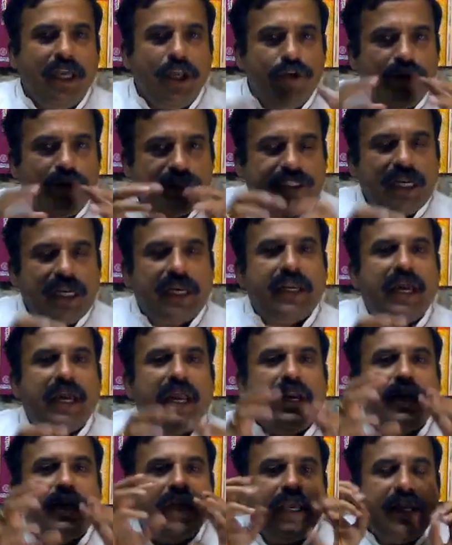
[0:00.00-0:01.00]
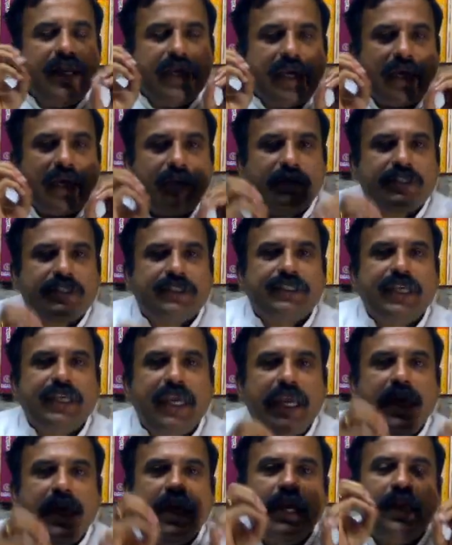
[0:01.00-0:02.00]
The universal reality can
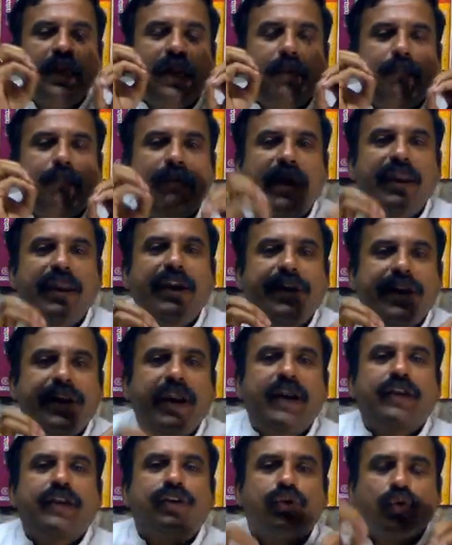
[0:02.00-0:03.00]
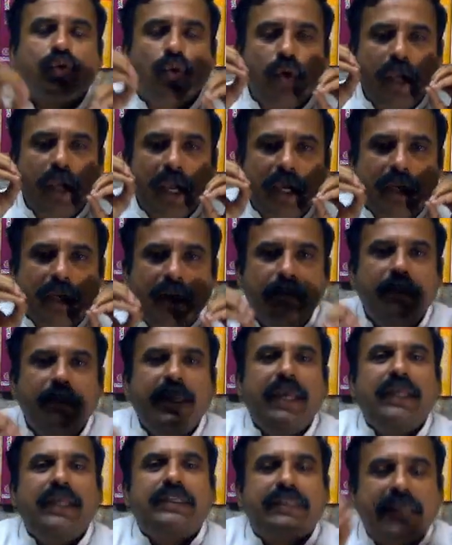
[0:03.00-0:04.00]
be seen and penetrated through
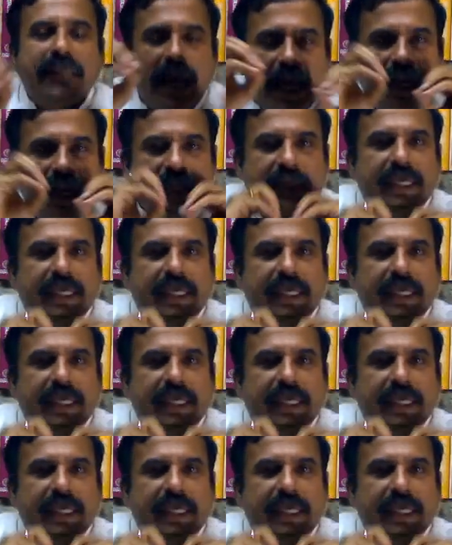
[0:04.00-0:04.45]
any means.